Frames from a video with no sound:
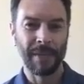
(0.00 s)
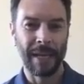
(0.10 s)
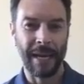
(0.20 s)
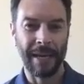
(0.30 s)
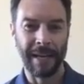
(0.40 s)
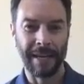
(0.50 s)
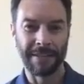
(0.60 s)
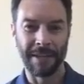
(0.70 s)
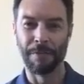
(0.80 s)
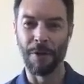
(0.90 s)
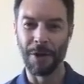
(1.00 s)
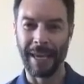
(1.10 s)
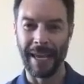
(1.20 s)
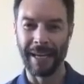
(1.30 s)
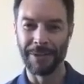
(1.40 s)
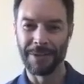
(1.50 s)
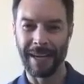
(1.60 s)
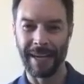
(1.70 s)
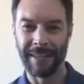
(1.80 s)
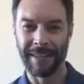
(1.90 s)
And I saw the Volcanoes
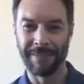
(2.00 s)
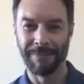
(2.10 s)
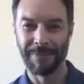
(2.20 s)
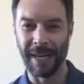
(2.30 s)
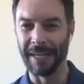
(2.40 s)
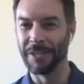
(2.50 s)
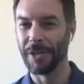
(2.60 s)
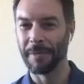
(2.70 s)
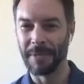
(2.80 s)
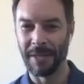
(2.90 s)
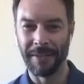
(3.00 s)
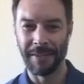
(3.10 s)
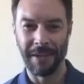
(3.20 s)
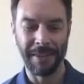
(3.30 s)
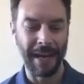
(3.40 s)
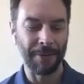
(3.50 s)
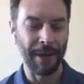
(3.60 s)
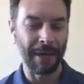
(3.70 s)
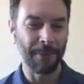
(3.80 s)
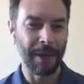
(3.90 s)
kind of jumped on that
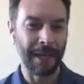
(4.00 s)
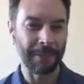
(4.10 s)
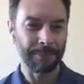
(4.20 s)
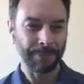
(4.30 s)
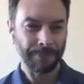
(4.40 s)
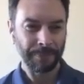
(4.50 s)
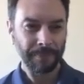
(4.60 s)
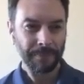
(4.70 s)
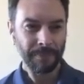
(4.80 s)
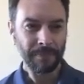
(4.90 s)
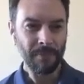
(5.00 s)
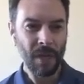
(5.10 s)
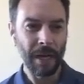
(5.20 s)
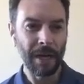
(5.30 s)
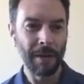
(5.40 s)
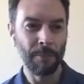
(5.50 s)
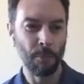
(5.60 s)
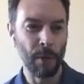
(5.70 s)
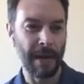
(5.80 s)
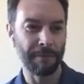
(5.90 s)
right away.
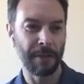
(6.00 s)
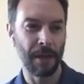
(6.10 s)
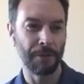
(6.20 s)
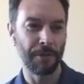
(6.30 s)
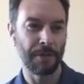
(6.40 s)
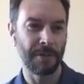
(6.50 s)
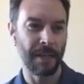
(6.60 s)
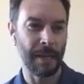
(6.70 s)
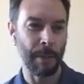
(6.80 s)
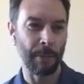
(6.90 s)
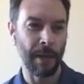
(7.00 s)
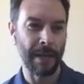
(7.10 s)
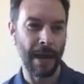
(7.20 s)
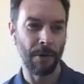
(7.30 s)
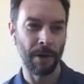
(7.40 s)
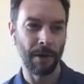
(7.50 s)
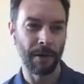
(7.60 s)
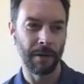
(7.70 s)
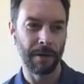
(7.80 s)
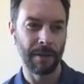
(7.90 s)
We'd have to go through the city. I mean, right now
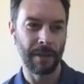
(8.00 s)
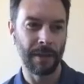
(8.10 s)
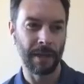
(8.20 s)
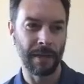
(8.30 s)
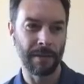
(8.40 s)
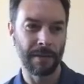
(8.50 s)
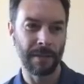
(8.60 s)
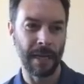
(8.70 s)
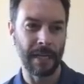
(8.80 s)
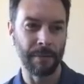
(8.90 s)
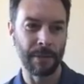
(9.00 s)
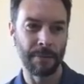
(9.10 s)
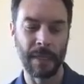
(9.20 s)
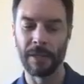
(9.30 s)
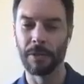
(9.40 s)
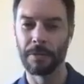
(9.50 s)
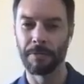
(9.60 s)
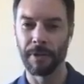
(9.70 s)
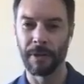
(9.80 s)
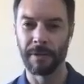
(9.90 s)
the stadium is being used
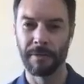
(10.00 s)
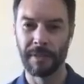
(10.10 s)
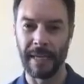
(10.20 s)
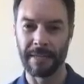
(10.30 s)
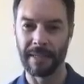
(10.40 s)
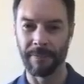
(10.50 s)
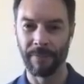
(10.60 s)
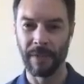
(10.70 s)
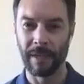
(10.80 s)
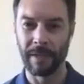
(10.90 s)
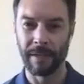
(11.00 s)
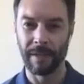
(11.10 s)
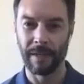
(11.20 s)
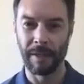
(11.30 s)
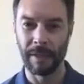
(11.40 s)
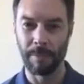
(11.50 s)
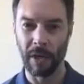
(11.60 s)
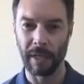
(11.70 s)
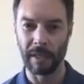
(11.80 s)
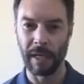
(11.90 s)
for testing the
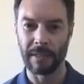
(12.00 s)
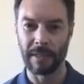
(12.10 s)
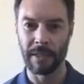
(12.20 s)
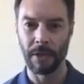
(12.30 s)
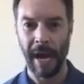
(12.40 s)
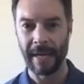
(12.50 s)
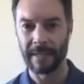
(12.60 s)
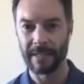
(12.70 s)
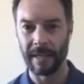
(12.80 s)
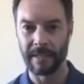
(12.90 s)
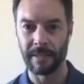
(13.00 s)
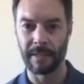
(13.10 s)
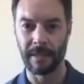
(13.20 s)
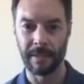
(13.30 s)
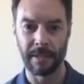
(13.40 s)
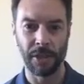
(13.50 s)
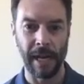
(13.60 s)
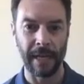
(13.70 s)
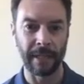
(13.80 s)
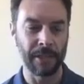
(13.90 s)
parking lots, and so access is a
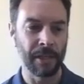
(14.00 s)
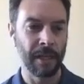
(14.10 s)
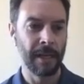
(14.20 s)
challenge.